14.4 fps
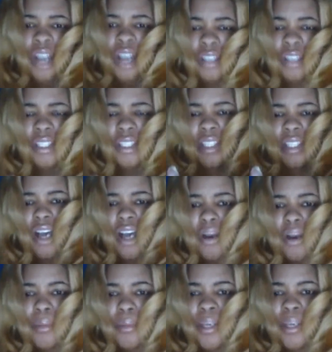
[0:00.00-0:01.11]
talk the
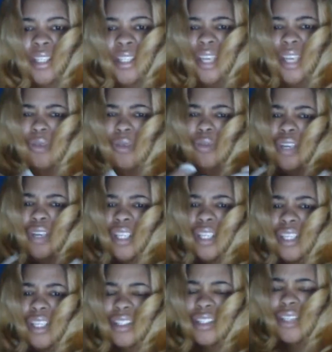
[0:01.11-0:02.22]
talk, but they
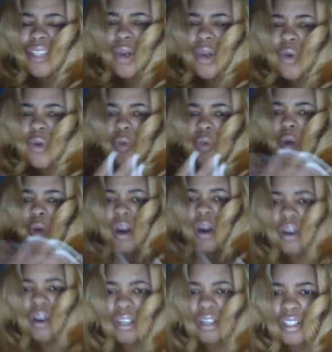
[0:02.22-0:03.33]
really don't
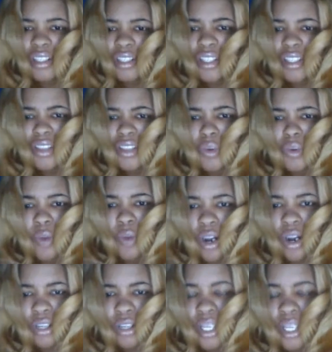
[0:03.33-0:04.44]
walk the
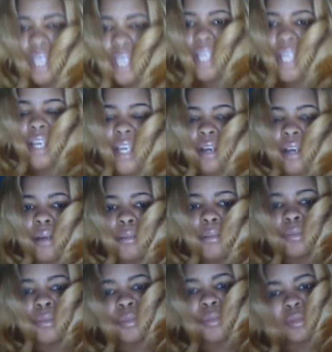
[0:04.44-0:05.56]
walk. Um,
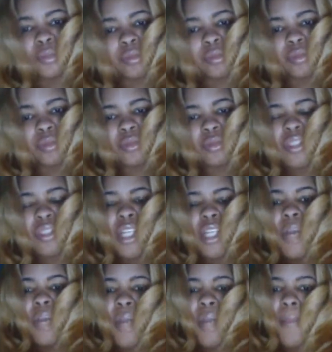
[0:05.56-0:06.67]

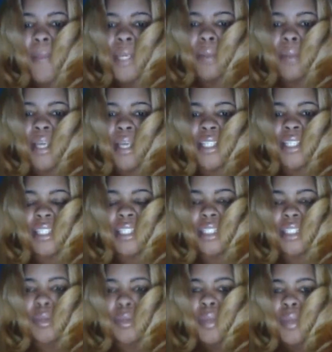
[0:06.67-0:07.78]
and what I mean by this
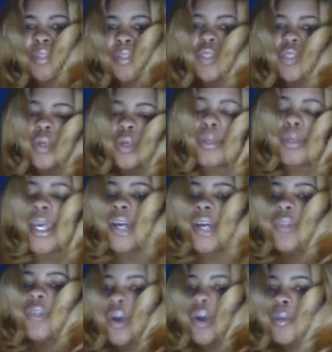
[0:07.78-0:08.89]
is people screaming
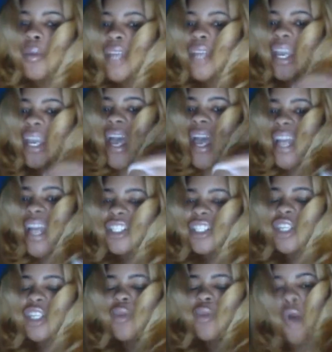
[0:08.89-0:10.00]
hell no, but they
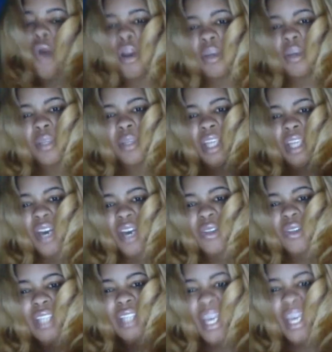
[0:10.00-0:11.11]
actually walking with
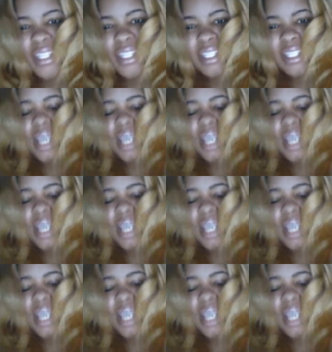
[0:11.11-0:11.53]
hell yes.